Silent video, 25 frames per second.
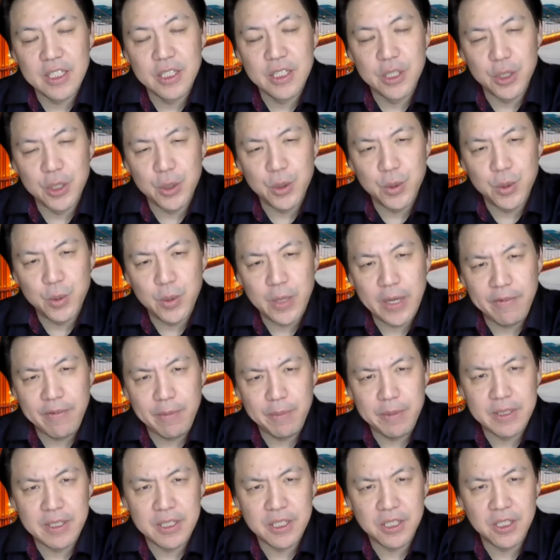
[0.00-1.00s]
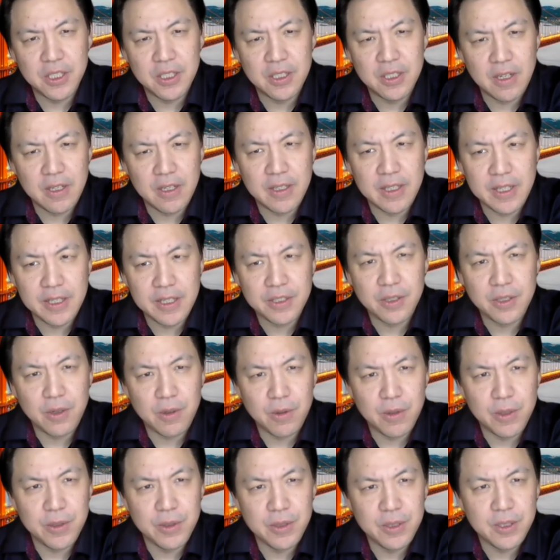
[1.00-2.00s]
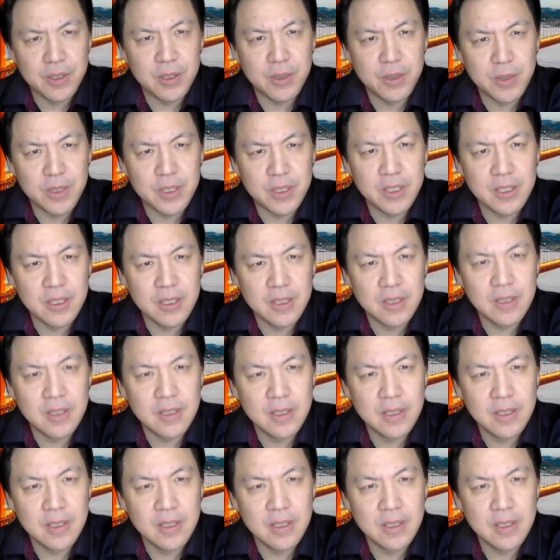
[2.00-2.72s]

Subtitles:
Do you have a position on the SRO situation?